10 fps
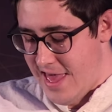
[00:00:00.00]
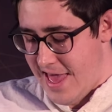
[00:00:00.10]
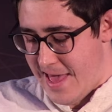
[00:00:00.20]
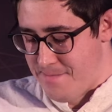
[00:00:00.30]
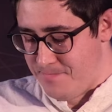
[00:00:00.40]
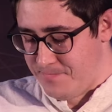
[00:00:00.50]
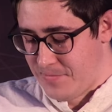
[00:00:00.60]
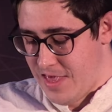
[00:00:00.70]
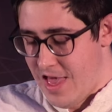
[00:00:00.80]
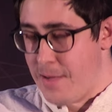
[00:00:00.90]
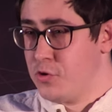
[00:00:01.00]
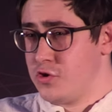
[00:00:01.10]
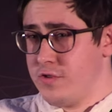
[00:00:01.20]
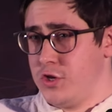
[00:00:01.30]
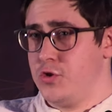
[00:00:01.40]
I'm going to
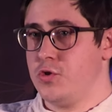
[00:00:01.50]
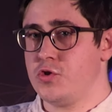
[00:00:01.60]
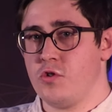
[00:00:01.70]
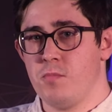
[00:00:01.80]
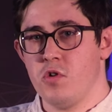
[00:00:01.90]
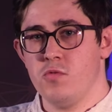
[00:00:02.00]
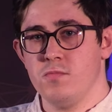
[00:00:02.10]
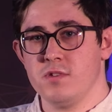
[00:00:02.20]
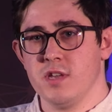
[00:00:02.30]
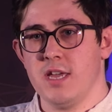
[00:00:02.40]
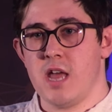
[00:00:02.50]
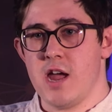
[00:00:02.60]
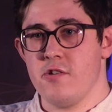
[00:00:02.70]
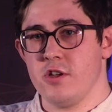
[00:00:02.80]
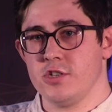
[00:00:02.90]
read two short poems in
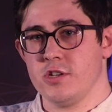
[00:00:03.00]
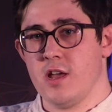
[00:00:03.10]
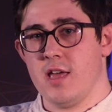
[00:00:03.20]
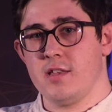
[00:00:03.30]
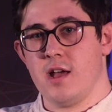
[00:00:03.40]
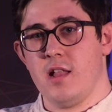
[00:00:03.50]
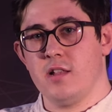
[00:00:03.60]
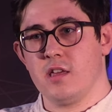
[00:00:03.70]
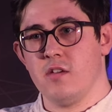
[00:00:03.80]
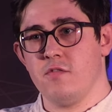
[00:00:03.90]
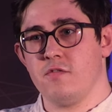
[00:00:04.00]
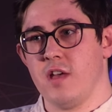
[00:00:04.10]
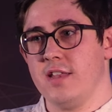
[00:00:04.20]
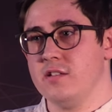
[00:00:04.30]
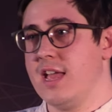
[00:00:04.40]
Irish, and I'll give
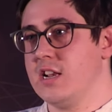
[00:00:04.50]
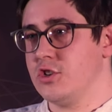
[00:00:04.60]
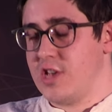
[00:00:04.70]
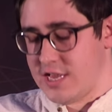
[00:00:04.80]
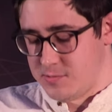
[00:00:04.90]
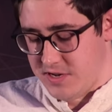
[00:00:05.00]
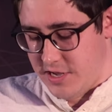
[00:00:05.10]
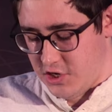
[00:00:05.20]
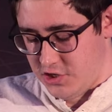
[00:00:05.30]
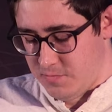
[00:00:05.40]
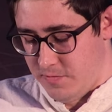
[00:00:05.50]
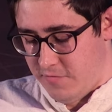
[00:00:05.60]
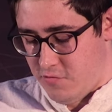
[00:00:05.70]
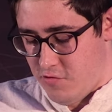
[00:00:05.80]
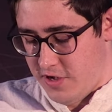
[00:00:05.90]
an English explanation
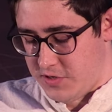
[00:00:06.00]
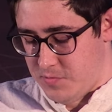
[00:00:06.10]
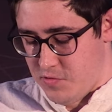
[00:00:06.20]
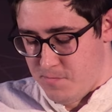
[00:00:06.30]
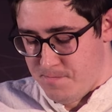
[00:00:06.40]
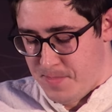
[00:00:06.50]
before each poem.